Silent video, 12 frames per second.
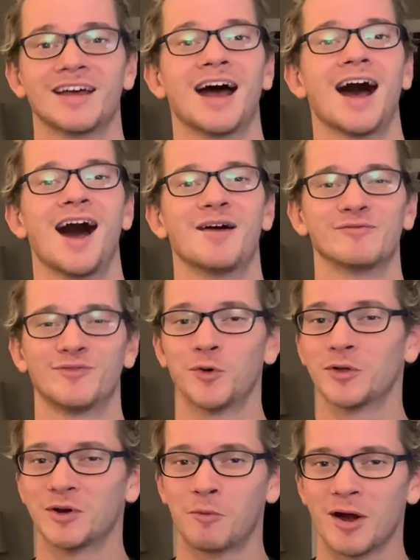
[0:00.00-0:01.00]
I'm
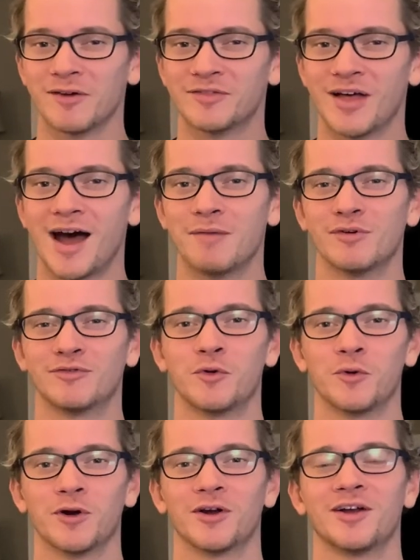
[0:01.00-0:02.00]
fully aware of that
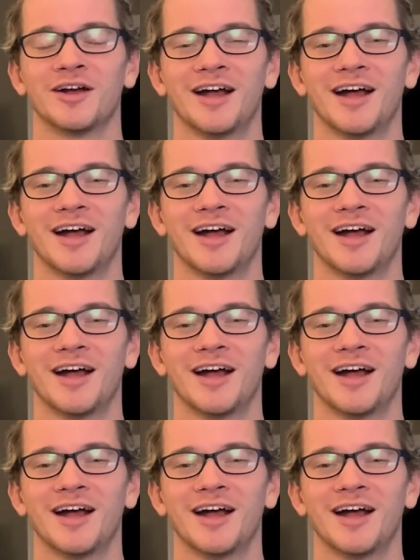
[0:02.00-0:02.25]
before